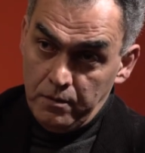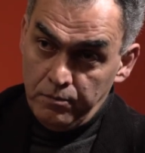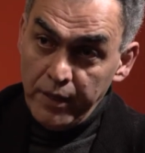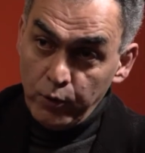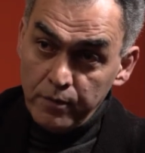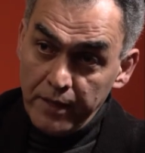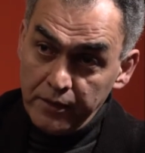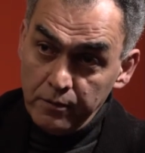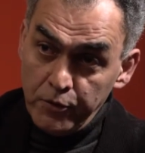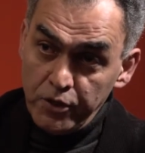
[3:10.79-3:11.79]
play
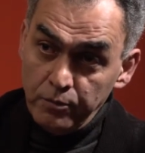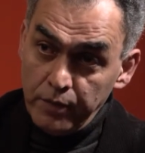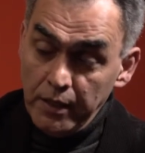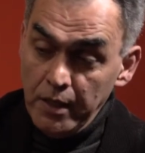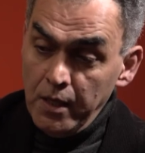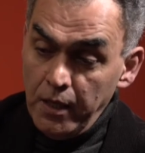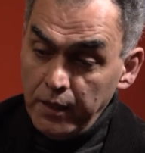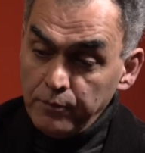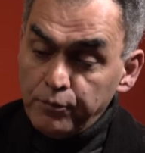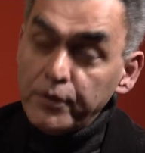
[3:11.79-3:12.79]
automatic, the machine play,
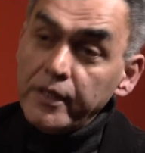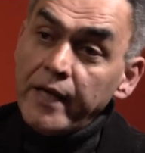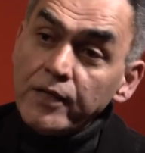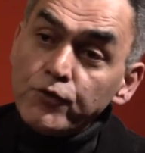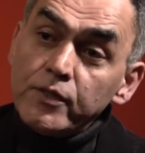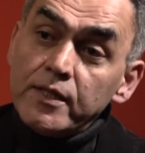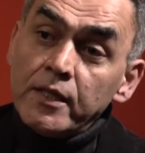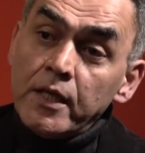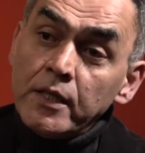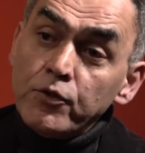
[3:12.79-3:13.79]
and putting hundreds
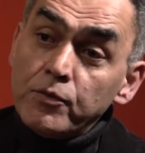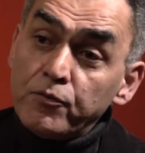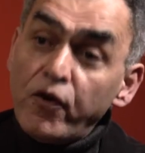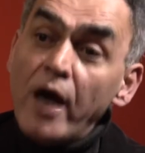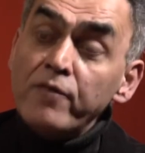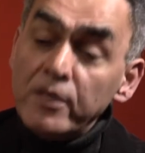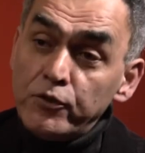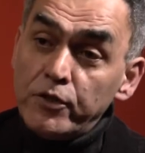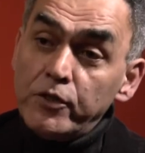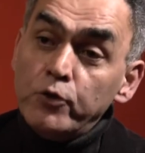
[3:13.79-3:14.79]
and hundreds,
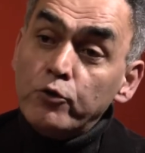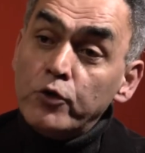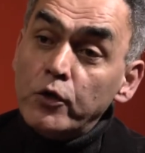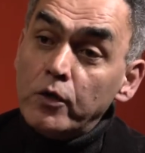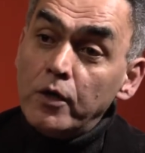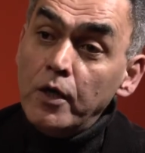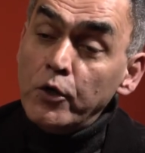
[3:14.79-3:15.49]
500 euro uh,